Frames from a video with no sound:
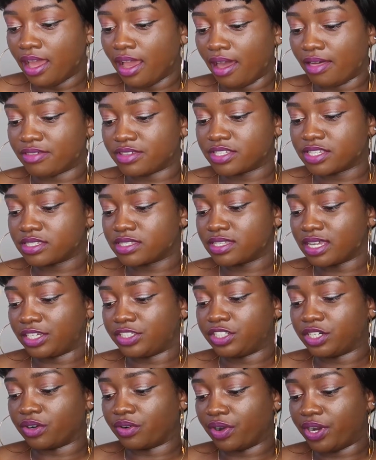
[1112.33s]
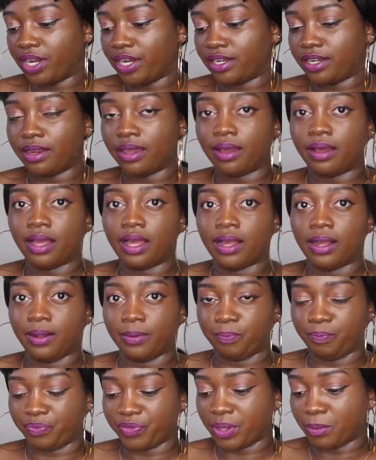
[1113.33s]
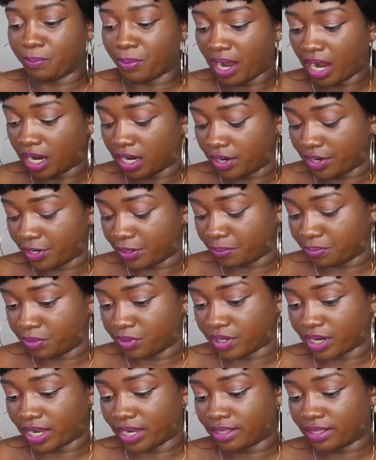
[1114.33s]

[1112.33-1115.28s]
And this is such a great empowering book,